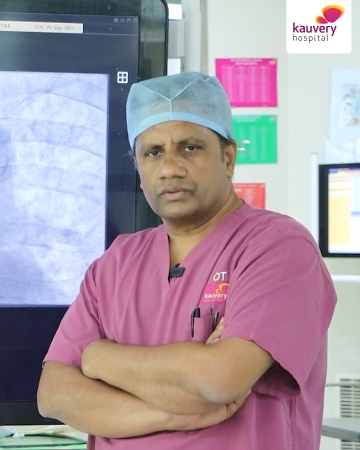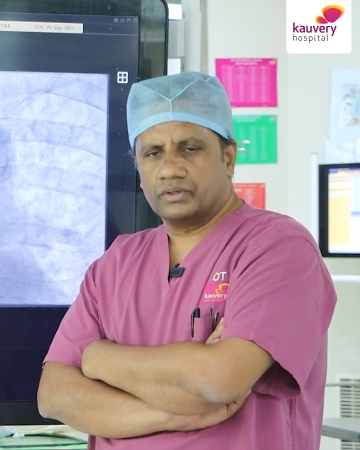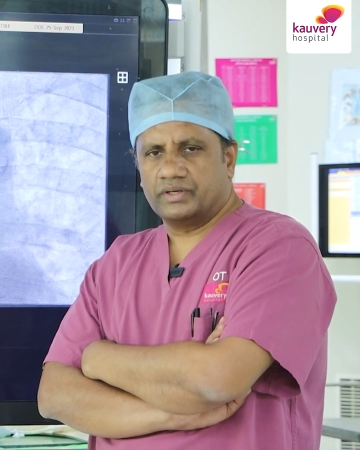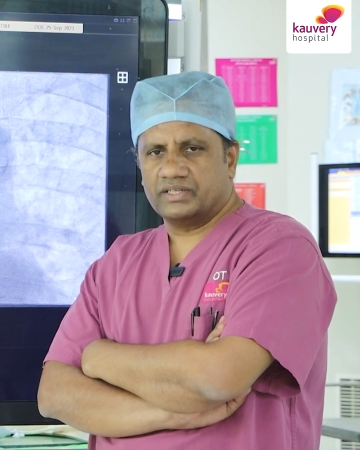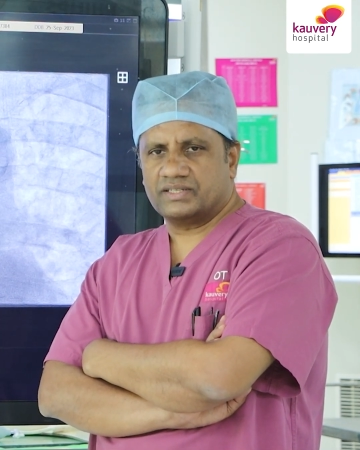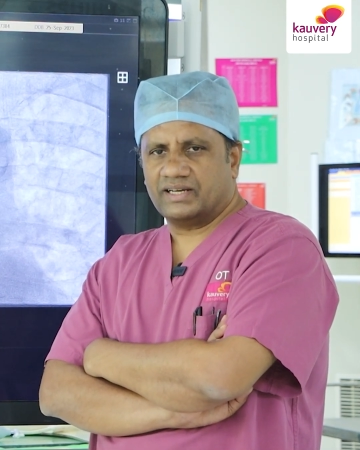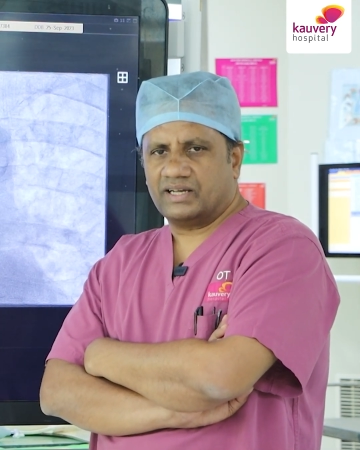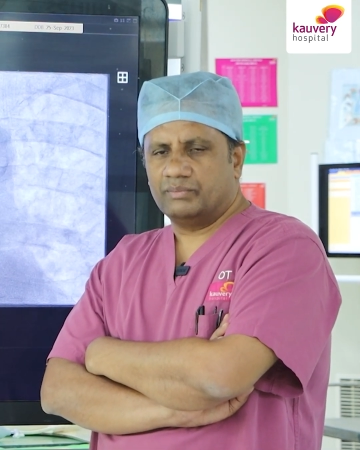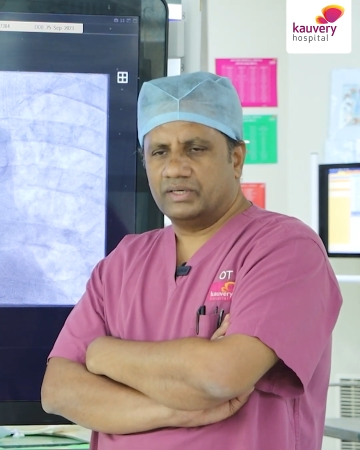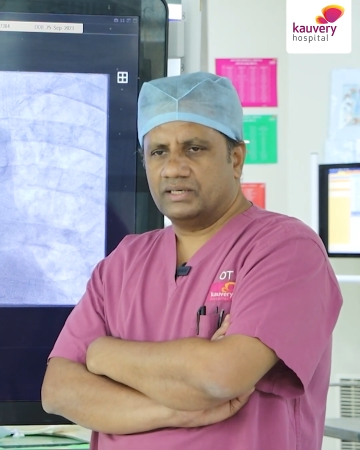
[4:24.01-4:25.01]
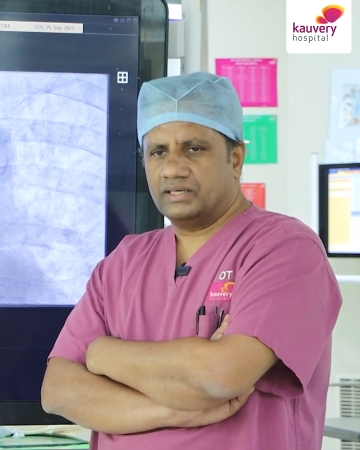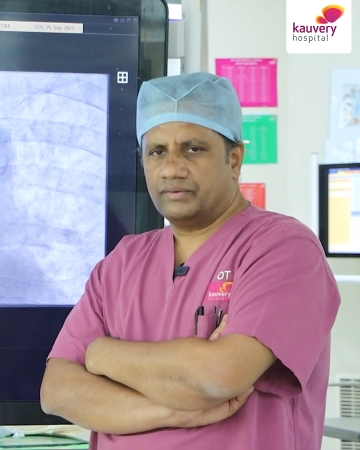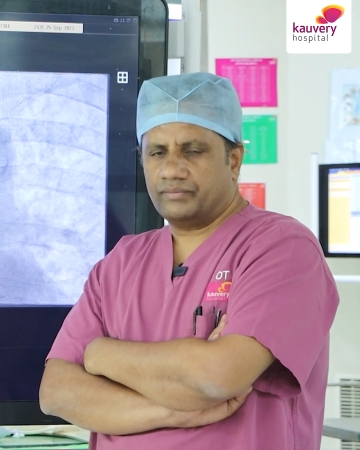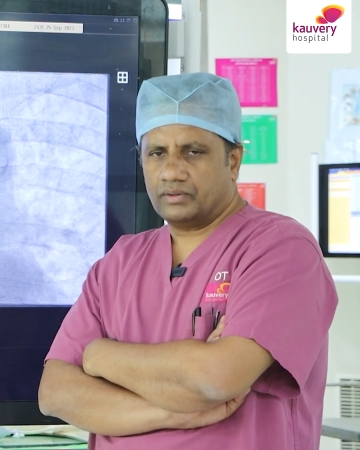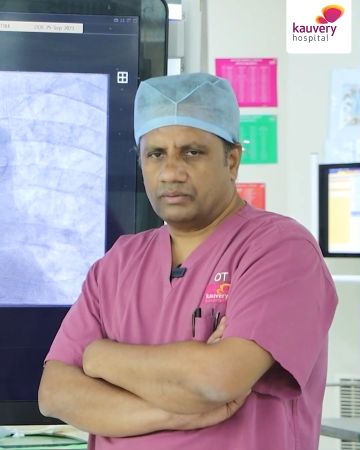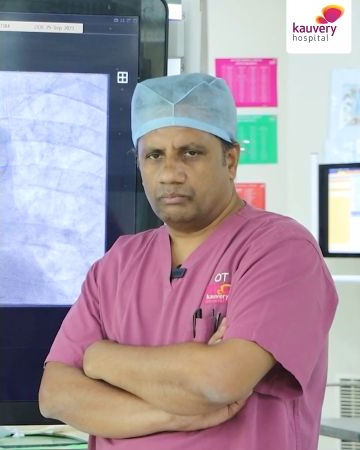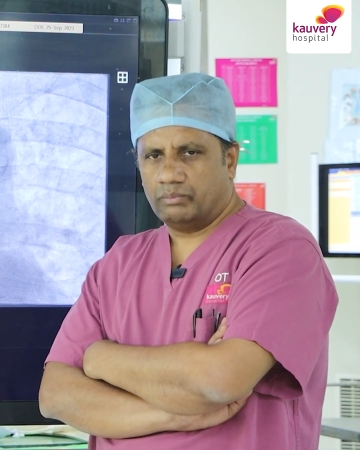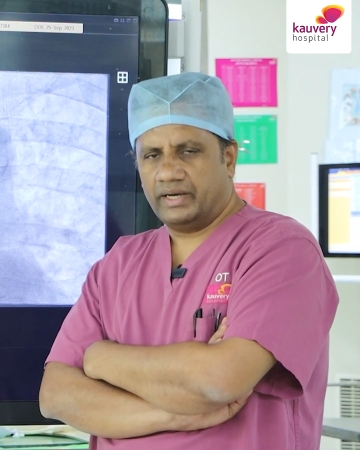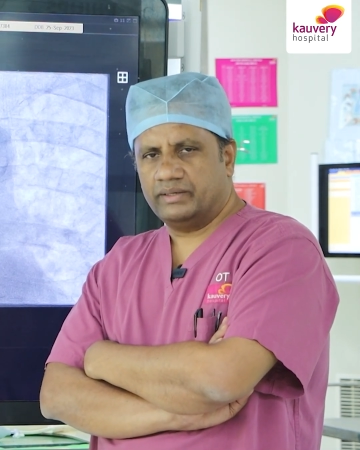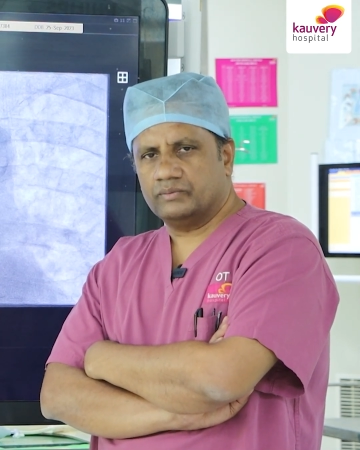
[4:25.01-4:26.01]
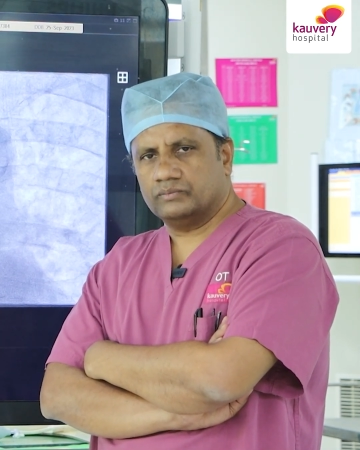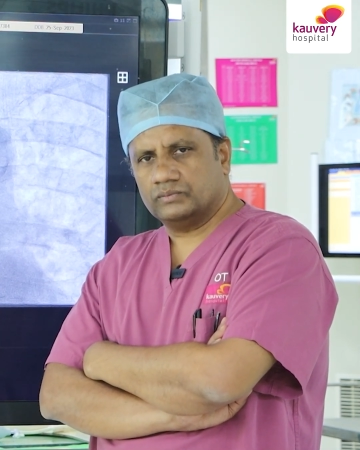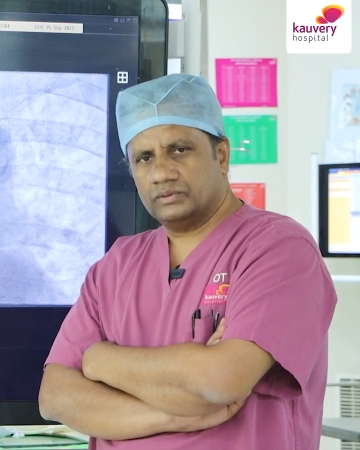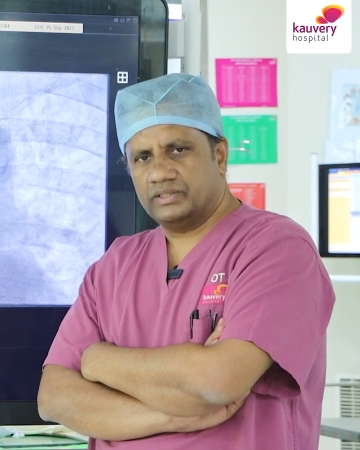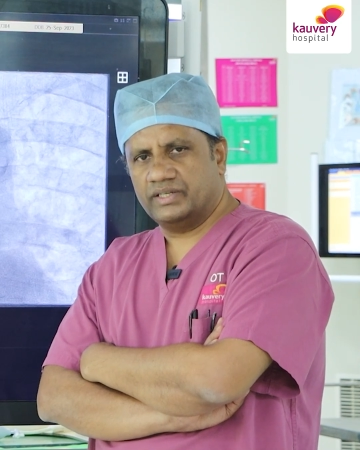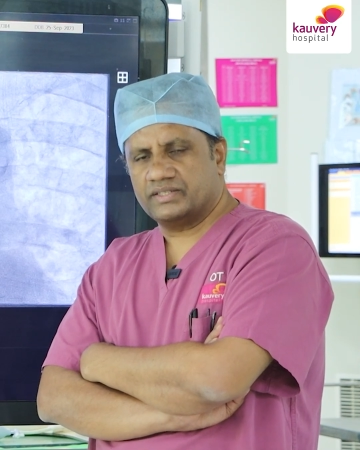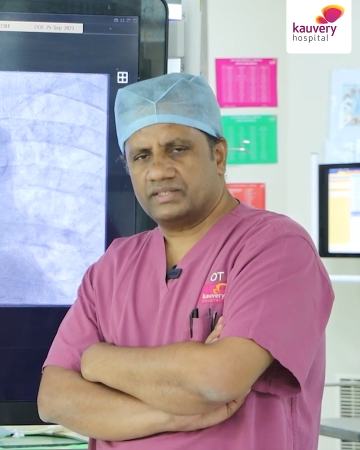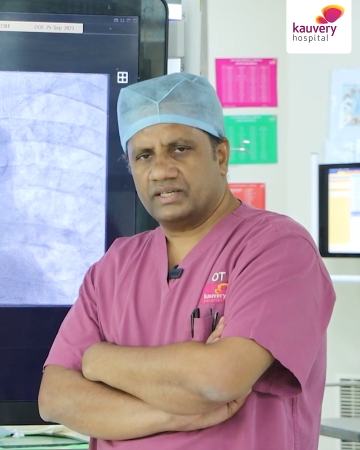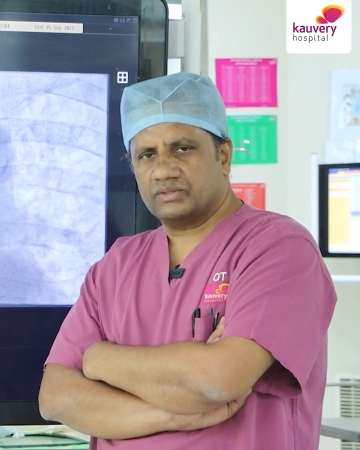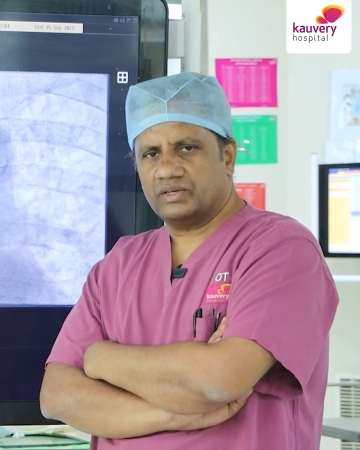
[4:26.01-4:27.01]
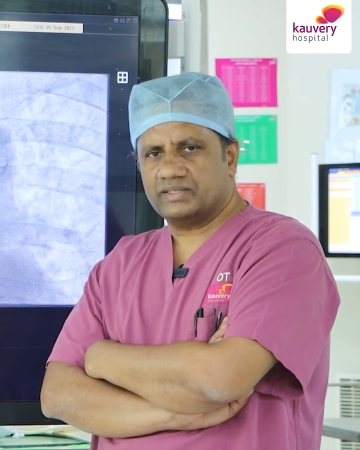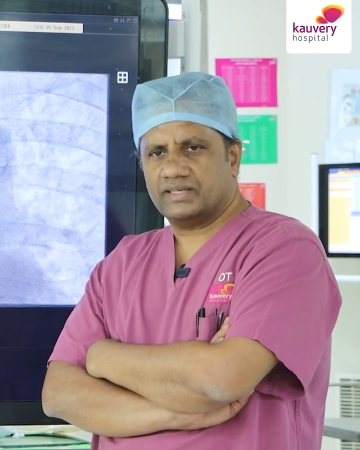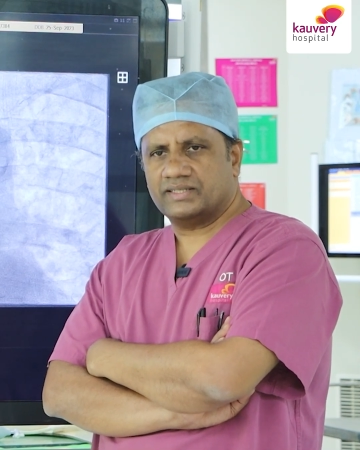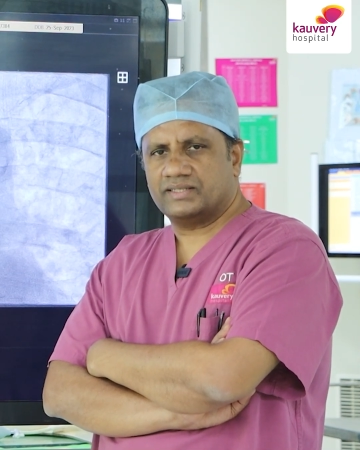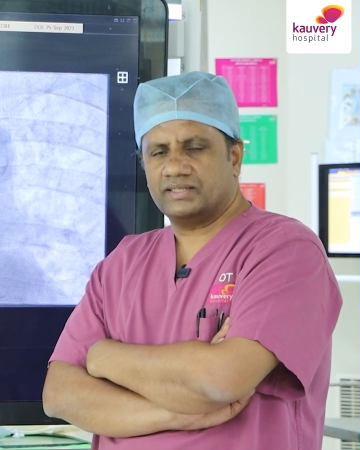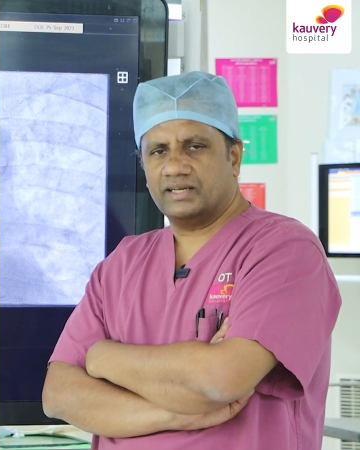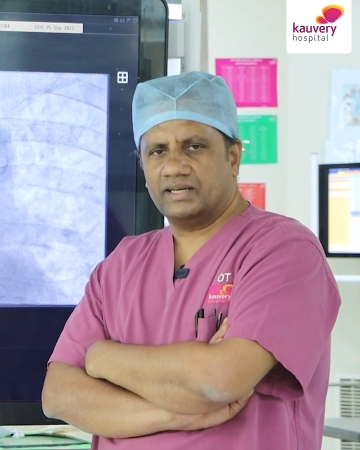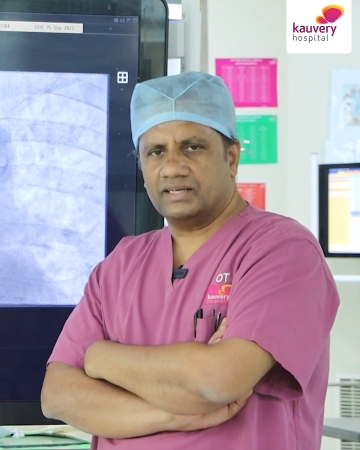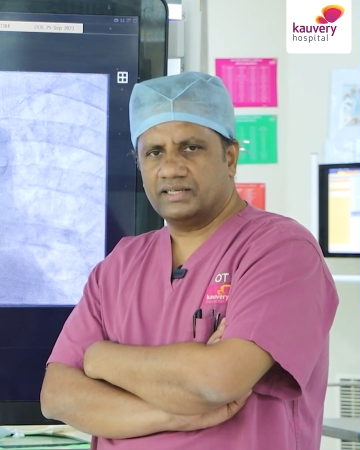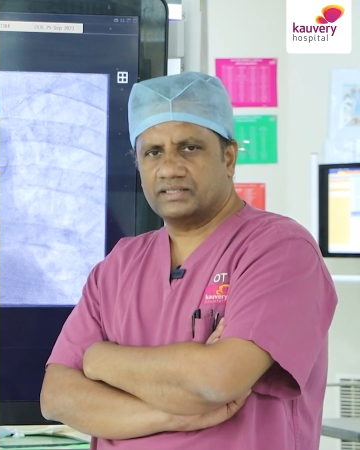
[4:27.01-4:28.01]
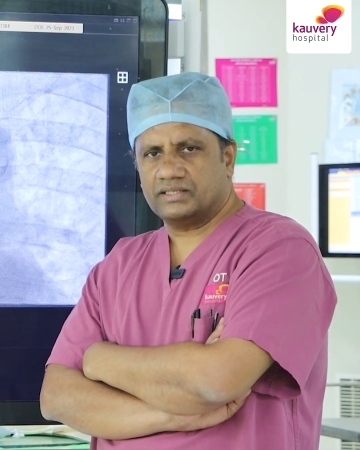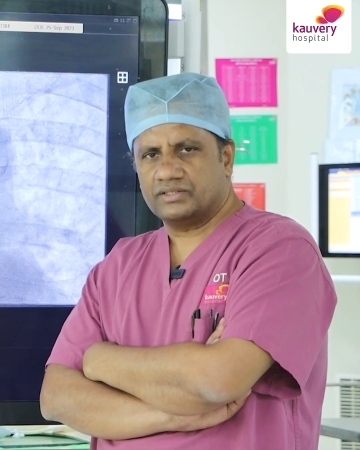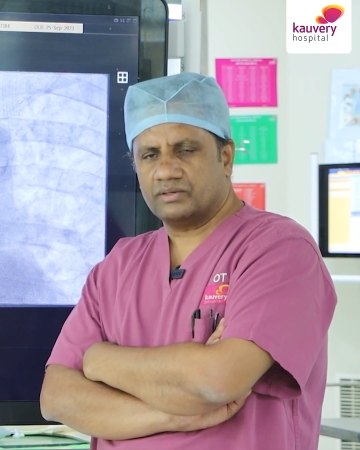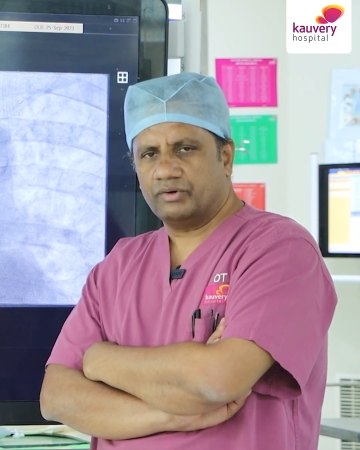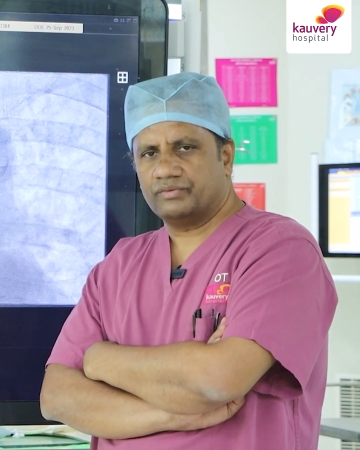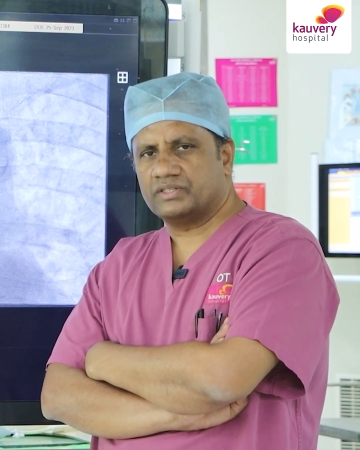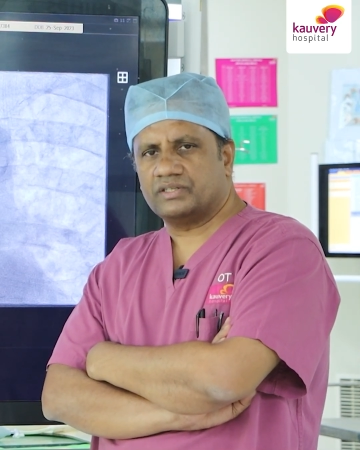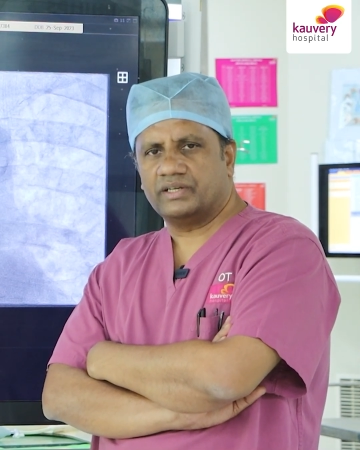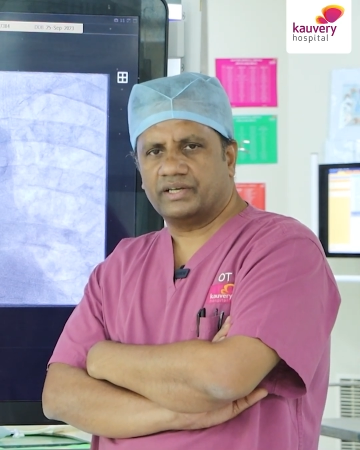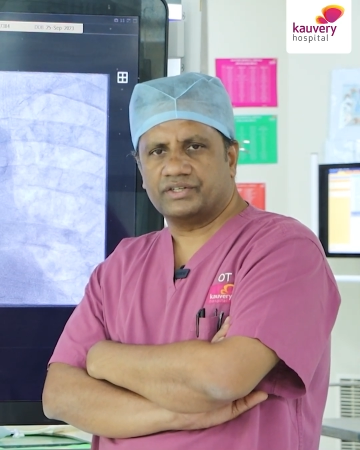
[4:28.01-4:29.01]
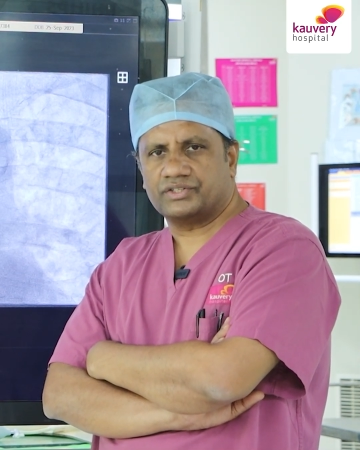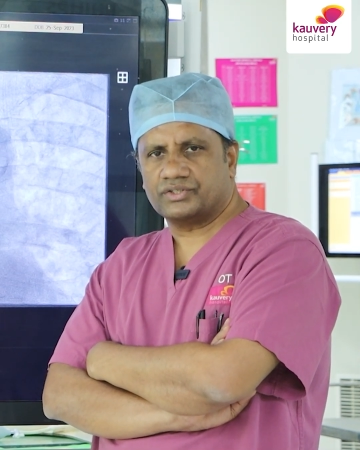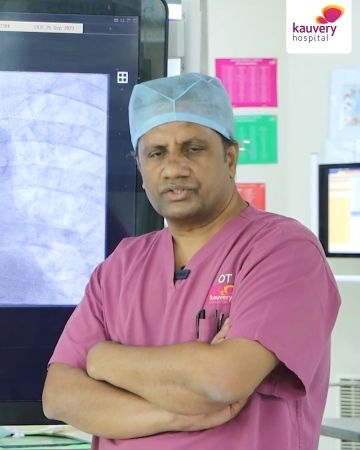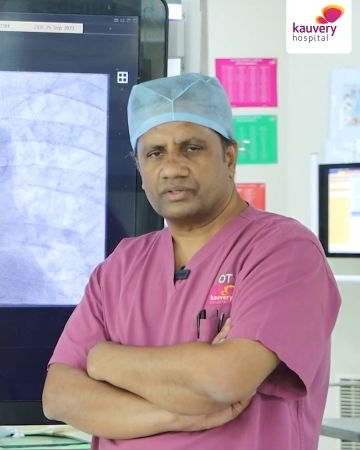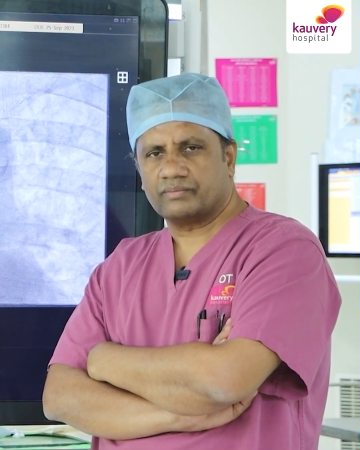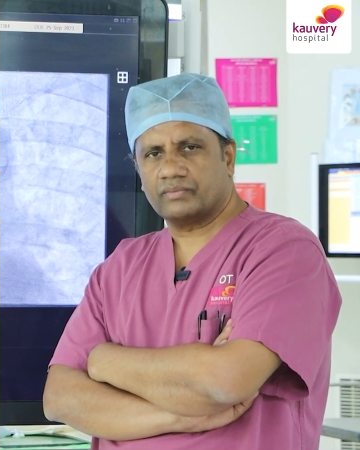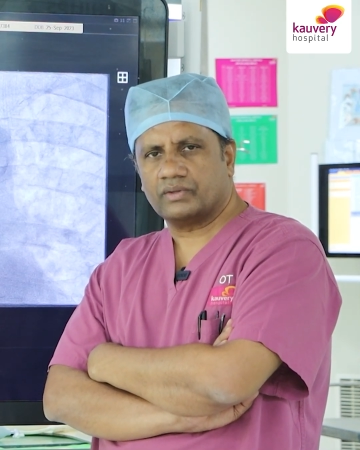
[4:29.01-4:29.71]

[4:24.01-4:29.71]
So it is recommended by ESC as well as ACC guidelines in some of these indications.